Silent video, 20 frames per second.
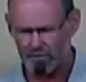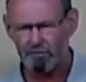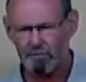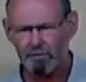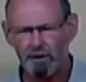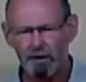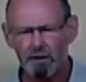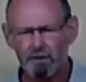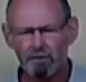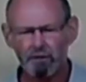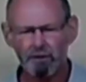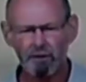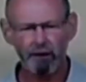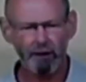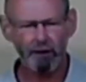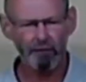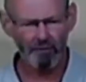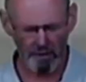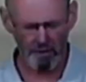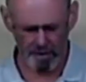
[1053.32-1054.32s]
affecting
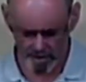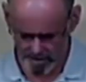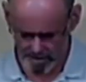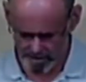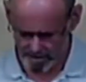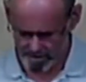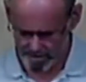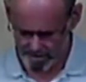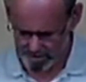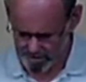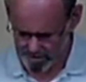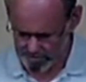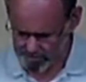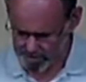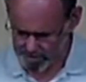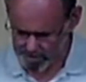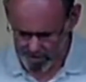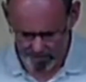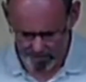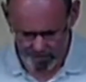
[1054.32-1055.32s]
every,
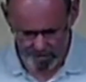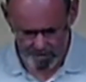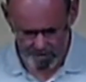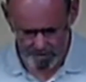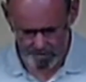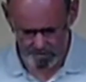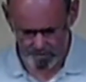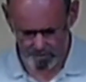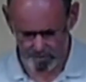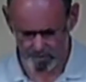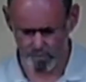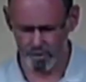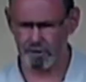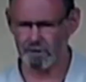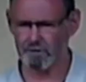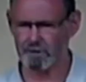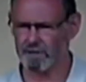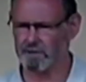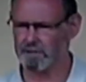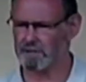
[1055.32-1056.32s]
every individual, the
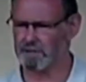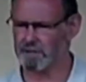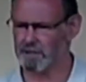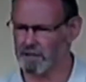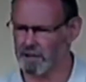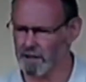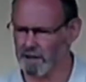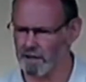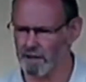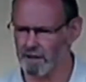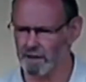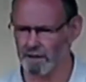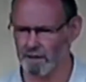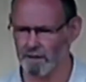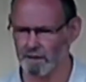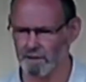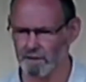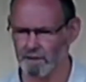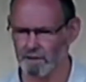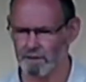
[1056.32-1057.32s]
world is decaying.
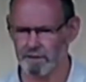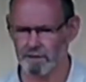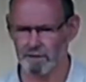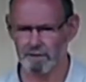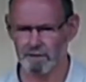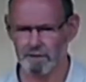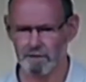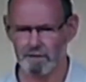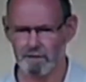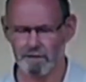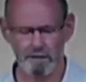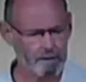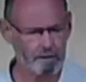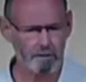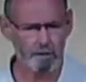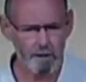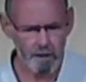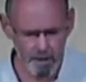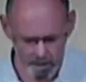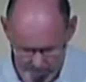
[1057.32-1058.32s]
It
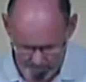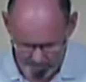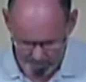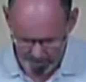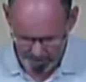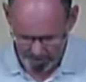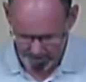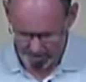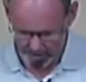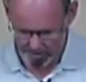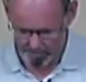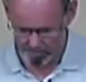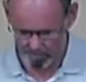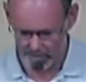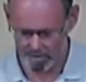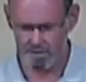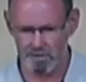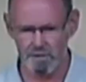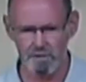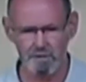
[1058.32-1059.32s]
cannot help
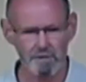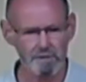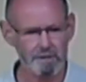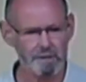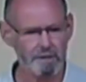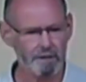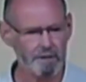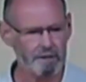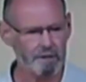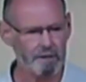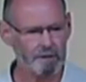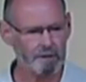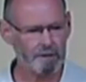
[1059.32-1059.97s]
but do so.